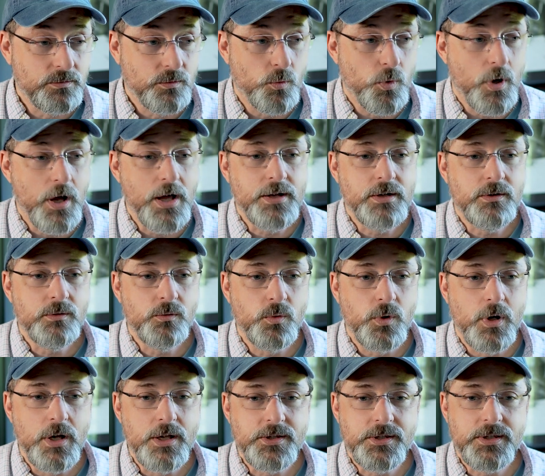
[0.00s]
One
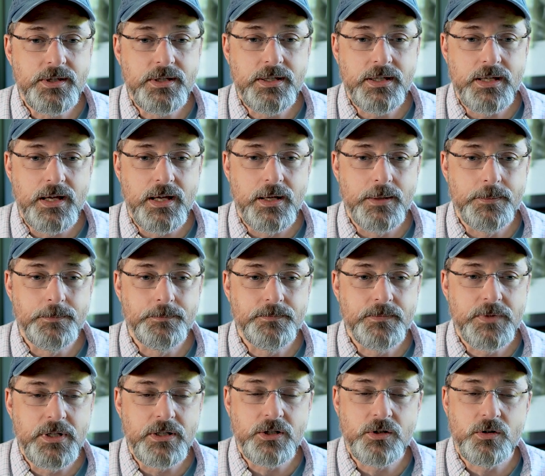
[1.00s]
was
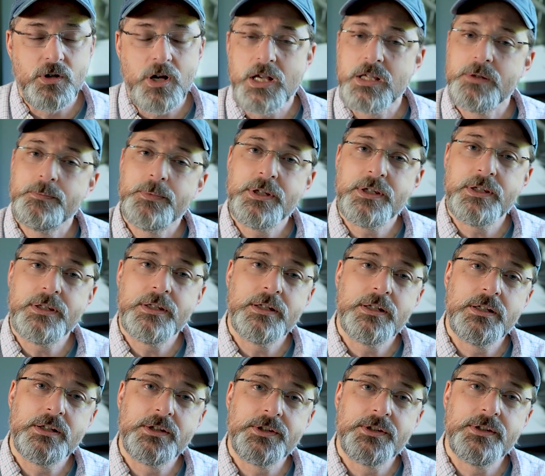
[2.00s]
the Crosby,
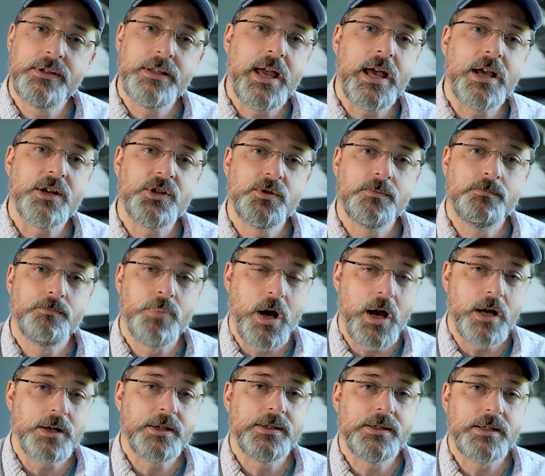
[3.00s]
Stills, Nash
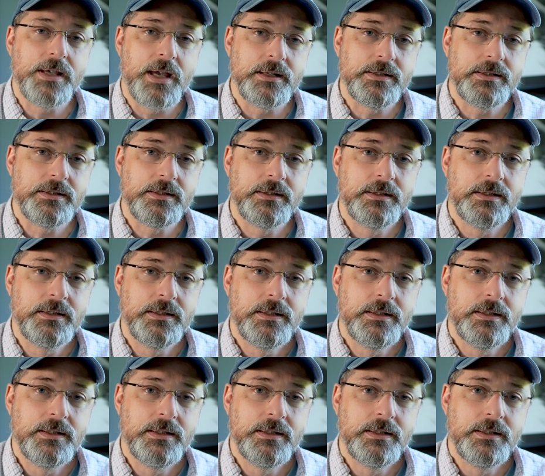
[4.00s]
box set